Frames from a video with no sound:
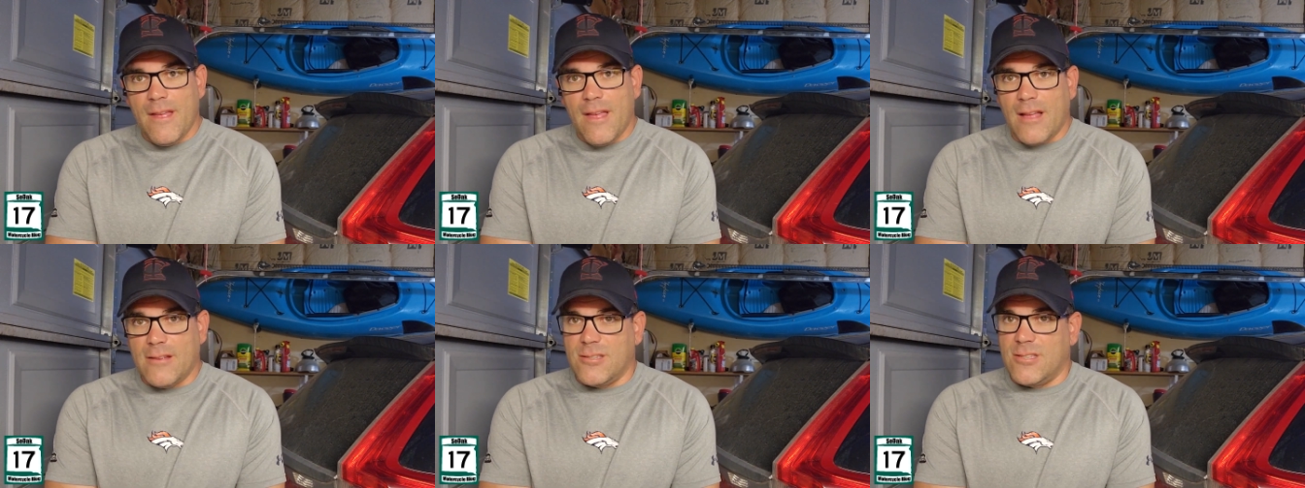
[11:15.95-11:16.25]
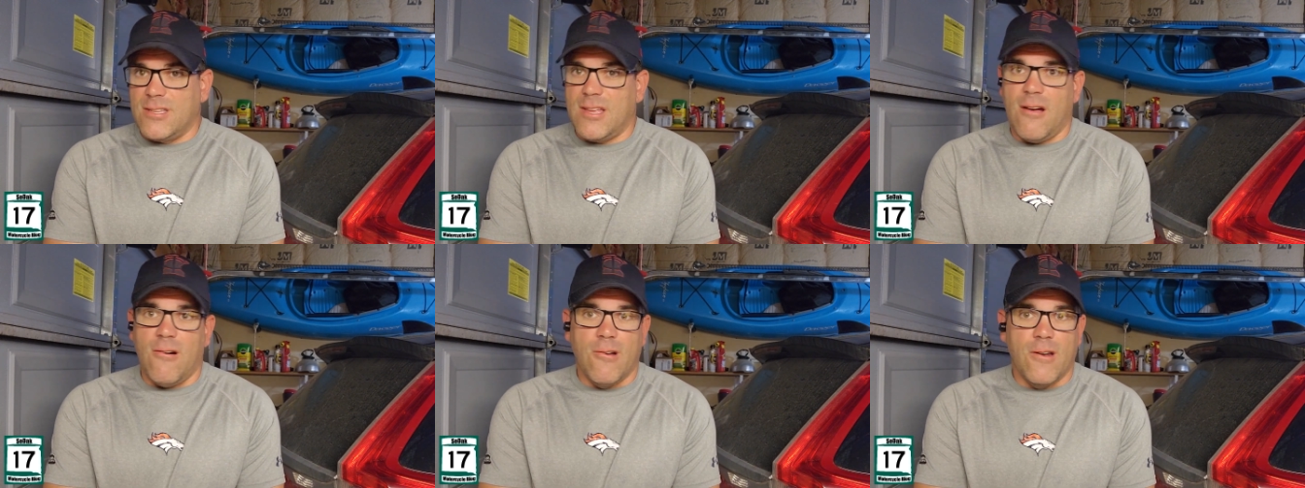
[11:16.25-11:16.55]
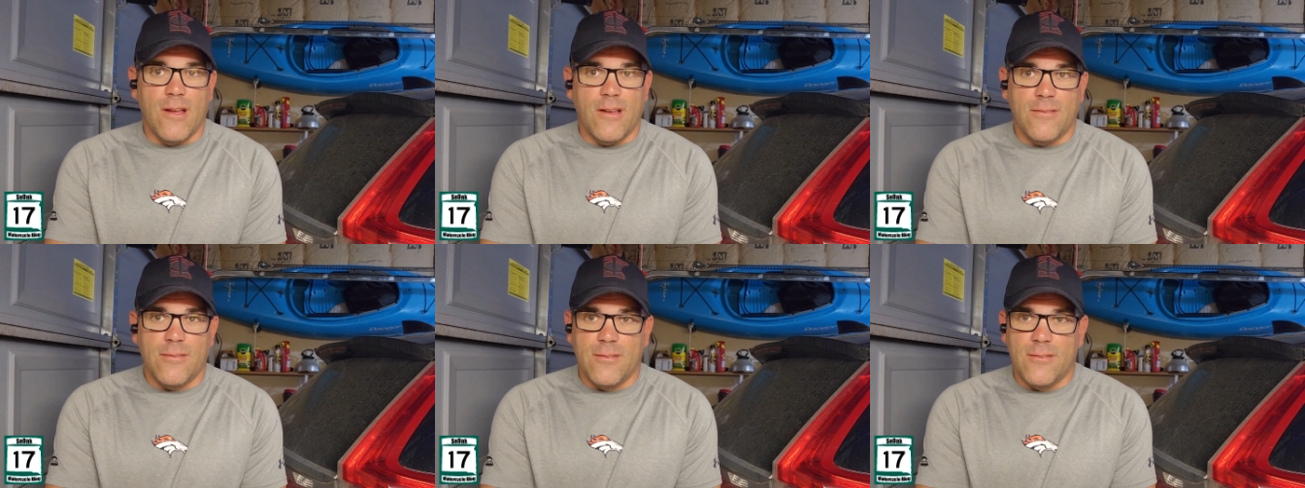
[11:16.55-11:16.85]
that's just how it
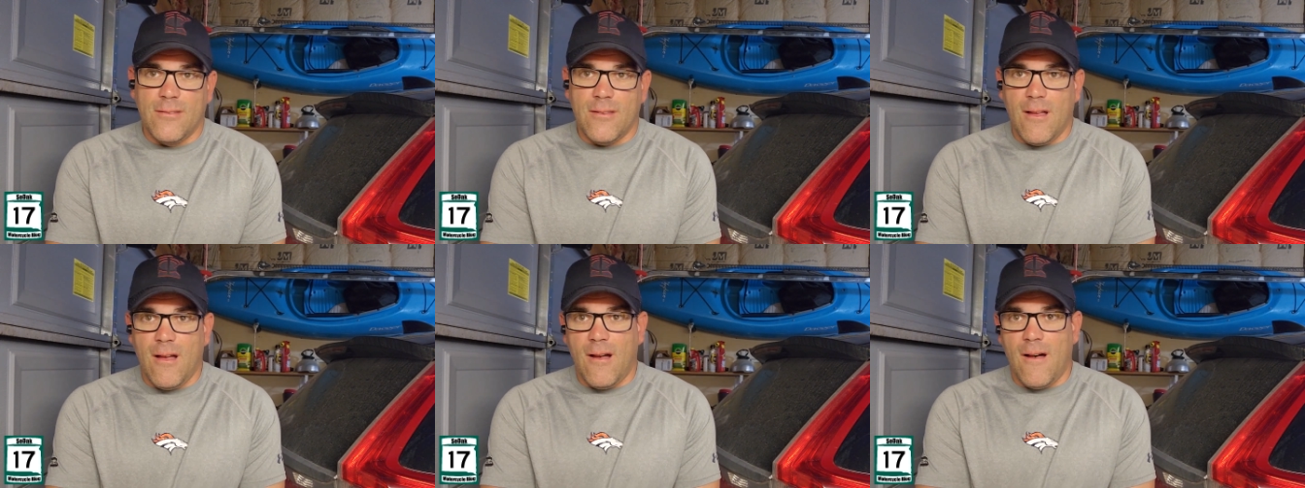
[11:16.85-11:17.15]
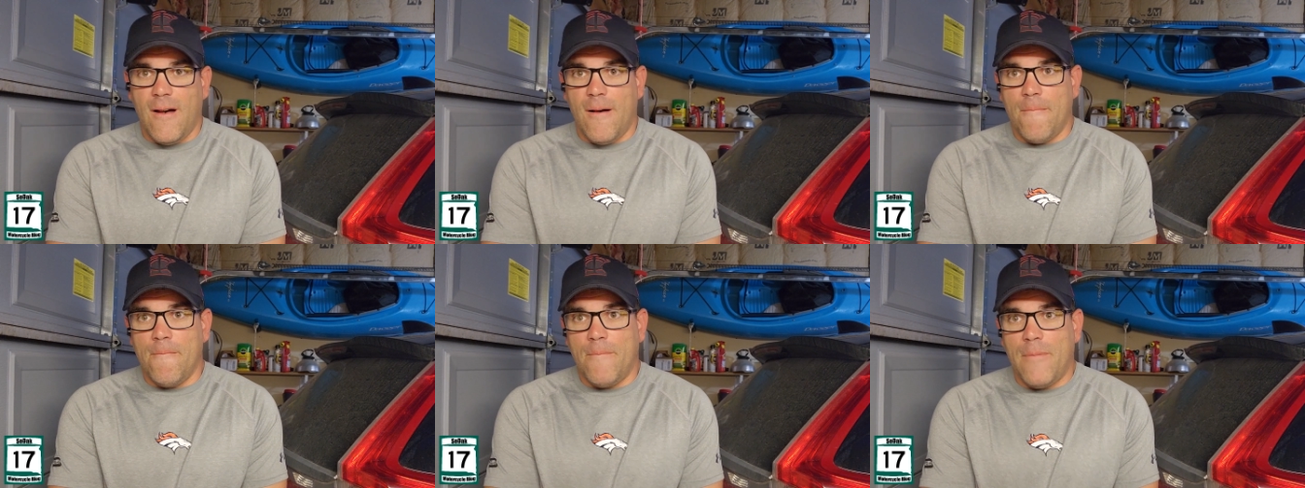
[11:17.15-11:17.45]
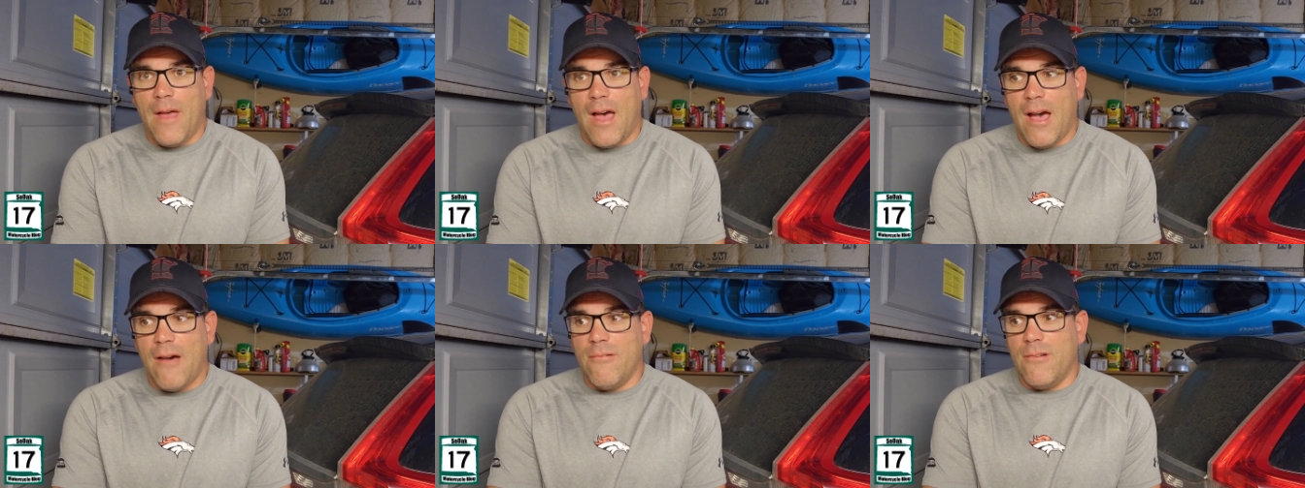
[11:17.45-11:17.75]
is. Um,
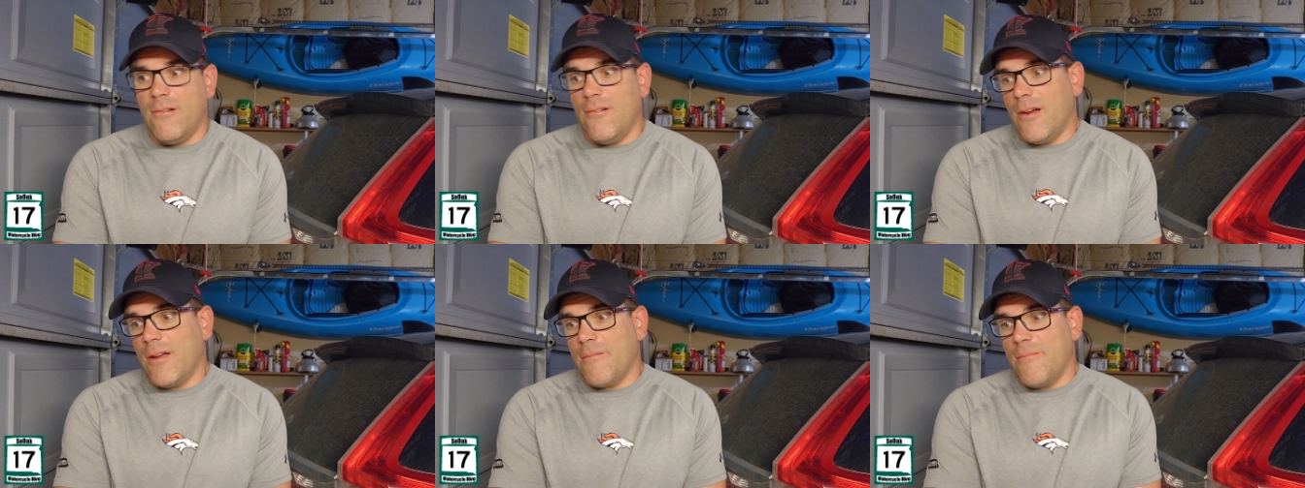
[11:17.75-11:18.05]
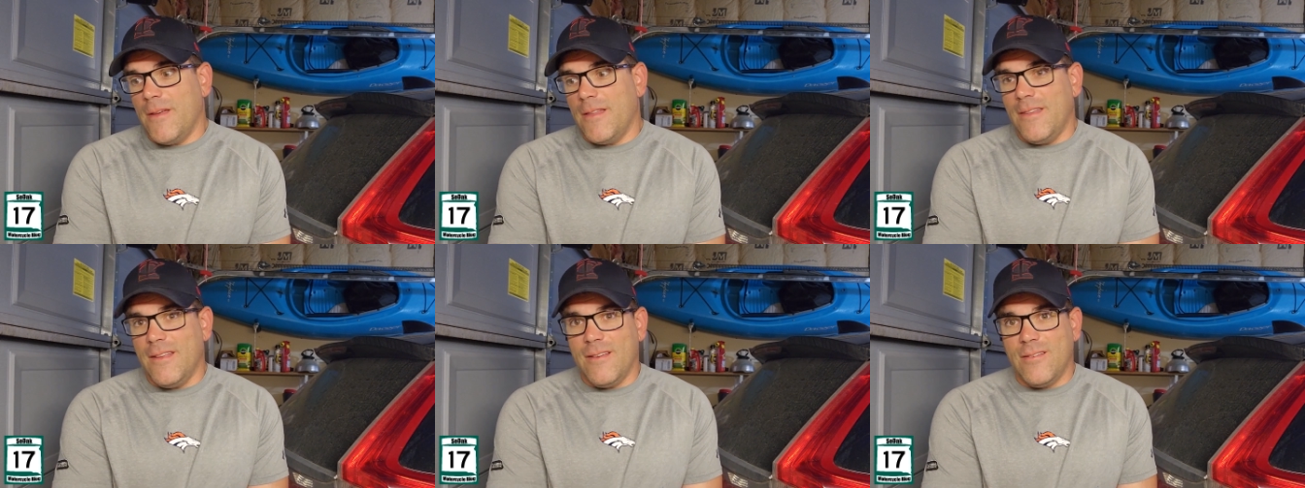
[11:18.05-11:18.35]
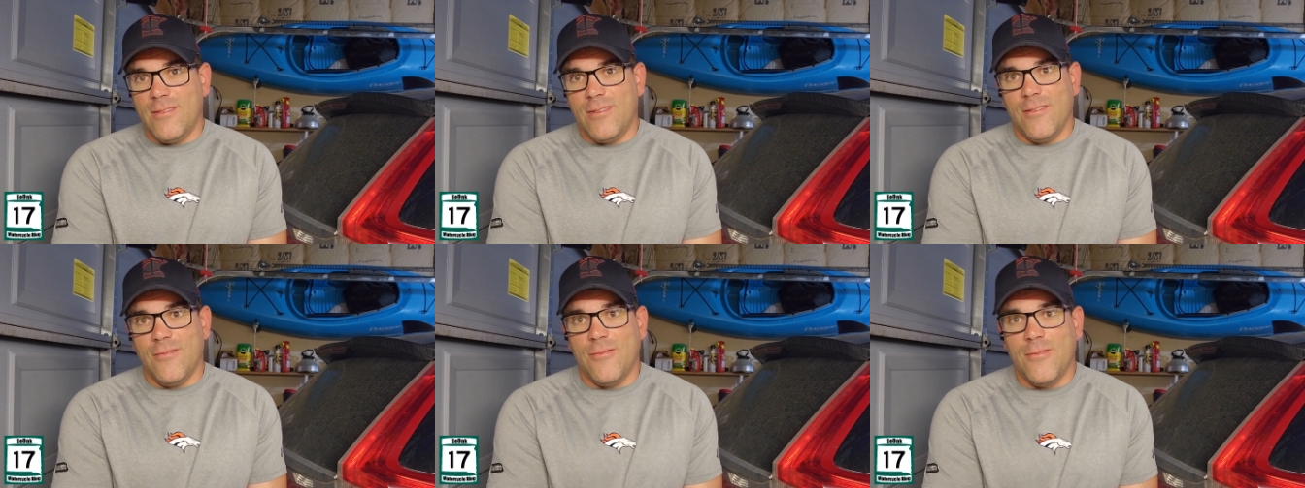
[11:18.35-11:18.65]
I would recommend
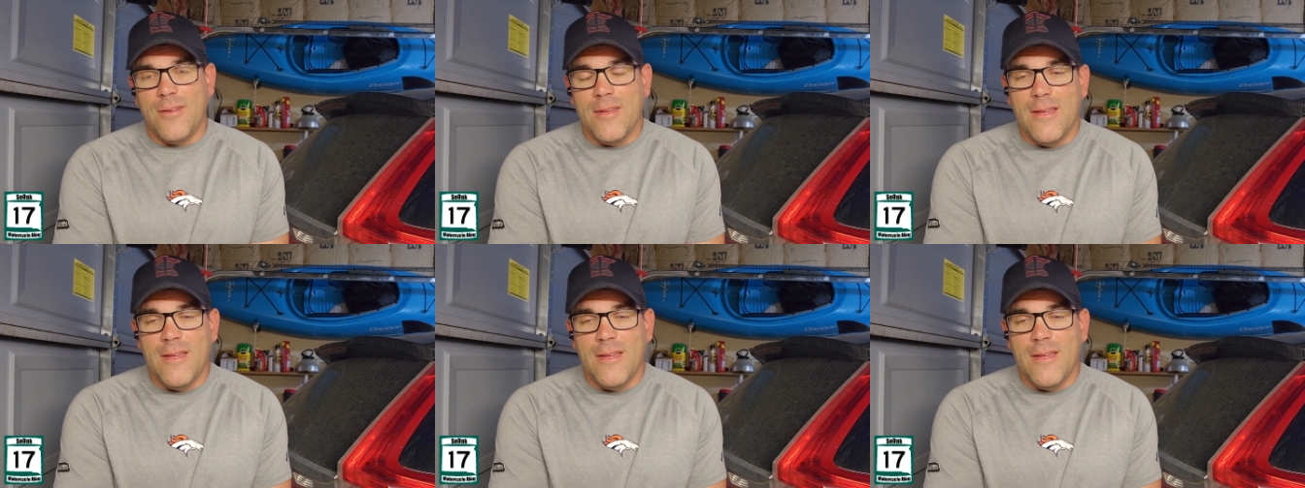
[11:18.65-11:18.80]
this if